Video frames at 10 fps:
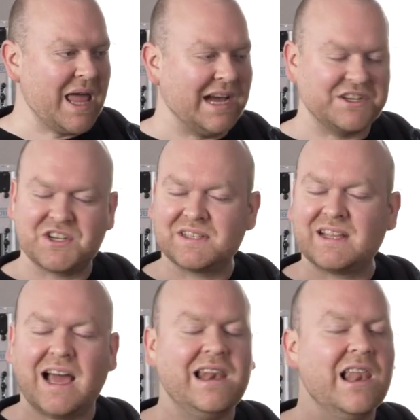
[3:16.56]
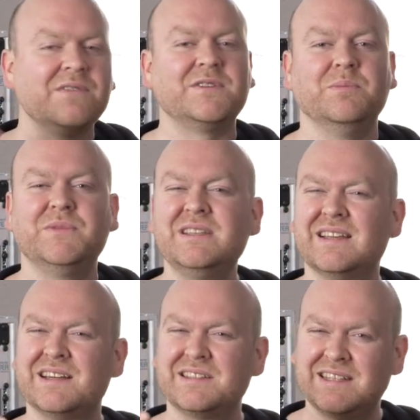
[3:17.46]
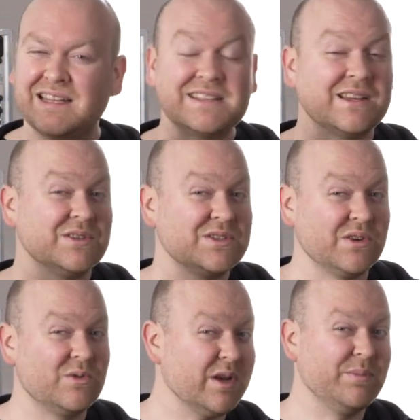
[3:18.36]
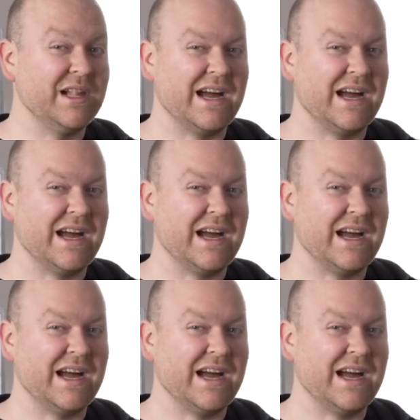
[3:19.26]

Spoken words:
I love them. They sound so incredible.